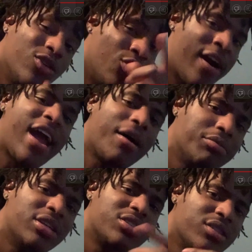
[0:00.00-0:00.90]
grabbed
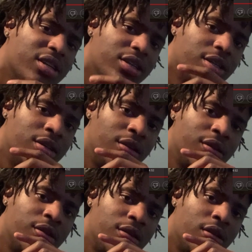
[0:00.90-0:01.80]
this nigga.
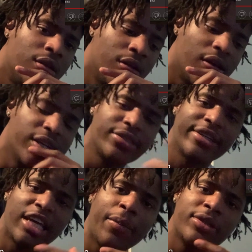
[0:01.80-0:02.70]
He say
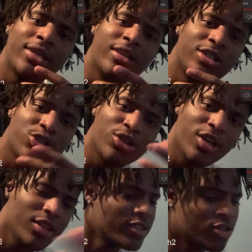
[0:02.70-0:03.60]
it was a little
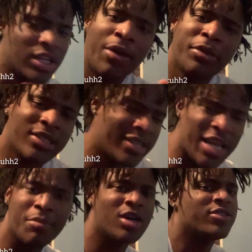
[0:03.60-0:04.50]
struggling, so they was in
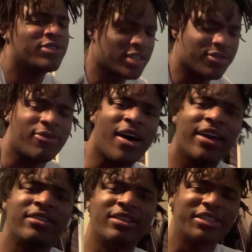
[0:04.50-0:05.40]
that motherfucker
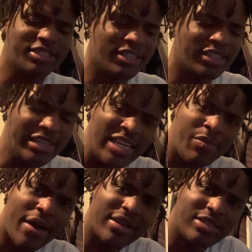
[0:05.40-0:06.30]
fighting and shit. He
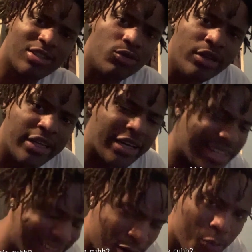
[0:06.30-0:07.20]
managed to win,
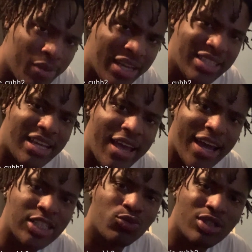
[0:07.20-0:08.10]
and your bitch
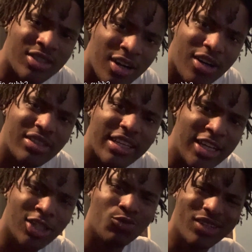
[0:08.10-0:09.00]
ass was scared to
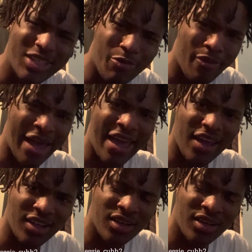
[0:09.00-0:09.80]
hit him with the bat.